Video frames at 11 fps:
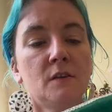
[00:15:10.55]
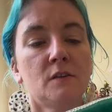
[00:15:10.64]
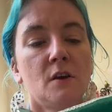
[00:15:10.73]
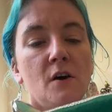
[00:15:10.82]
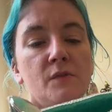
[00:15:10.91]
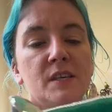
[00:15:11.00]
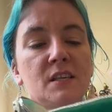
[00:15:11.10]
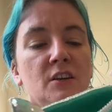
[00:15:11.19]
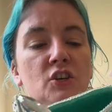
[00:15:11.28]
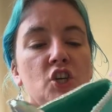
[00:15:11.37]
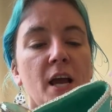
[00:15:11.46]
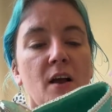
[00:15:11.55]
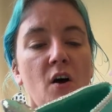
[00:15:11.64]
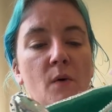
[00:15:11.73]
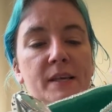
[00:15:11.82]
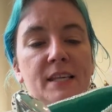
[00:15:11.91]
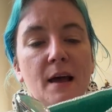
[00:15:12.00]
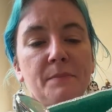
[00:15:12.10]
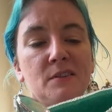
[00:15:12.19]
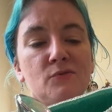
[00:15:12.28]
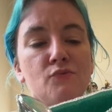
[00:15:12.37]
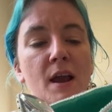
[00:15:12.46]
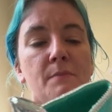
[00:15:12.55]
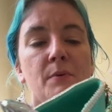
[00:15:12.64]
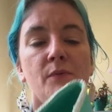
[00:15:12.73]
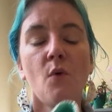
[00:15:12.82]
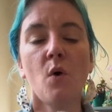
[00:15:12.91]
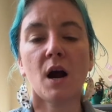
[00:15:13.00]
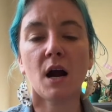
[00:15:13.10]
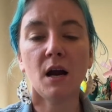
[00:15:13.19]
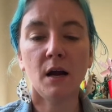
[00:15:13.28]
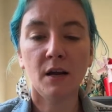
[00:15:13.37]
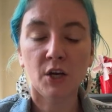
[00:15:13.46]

So the sun check always happens right before